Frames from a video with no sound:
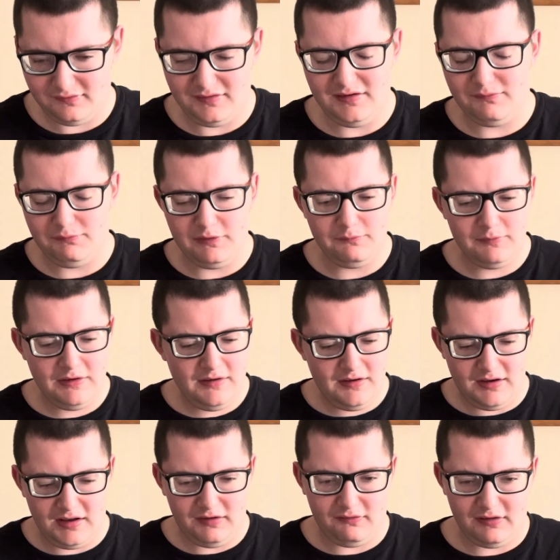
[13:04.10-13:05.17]
Nim Nim.
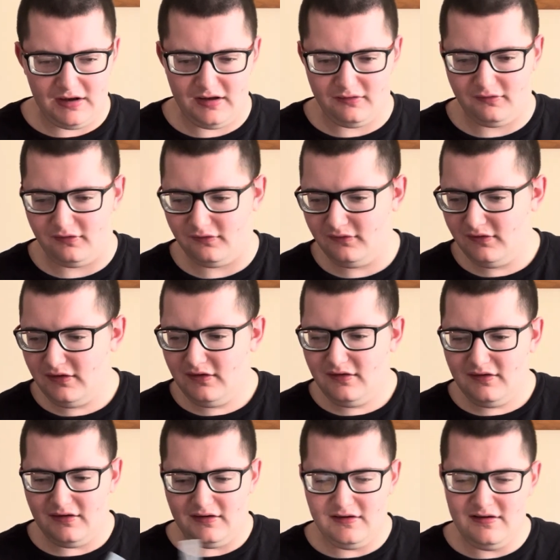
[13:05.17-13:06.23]
Anyway, I don't know.
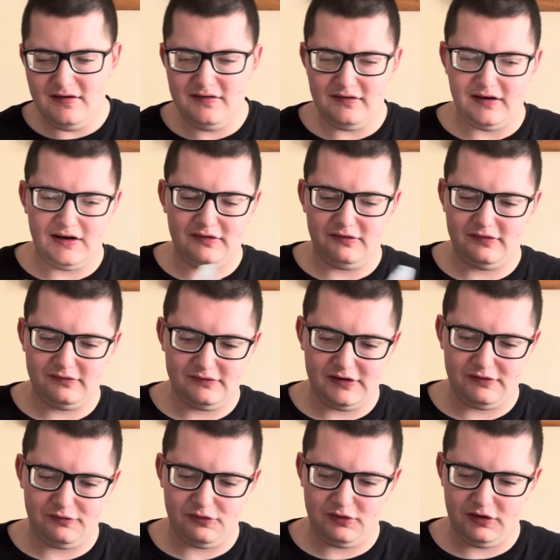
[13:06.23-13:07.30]
I
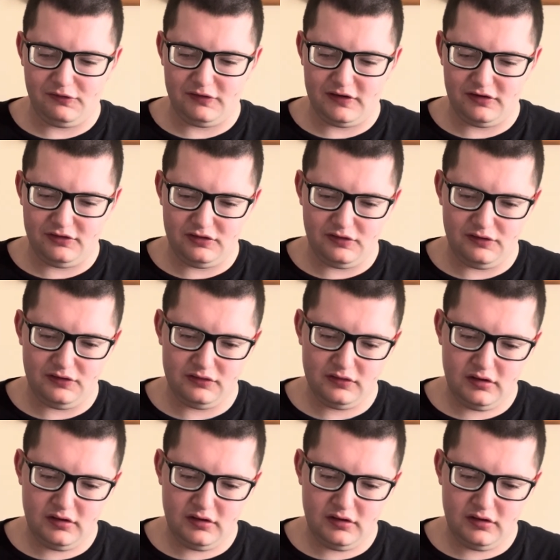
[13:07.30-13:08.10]
have no idea what that show is.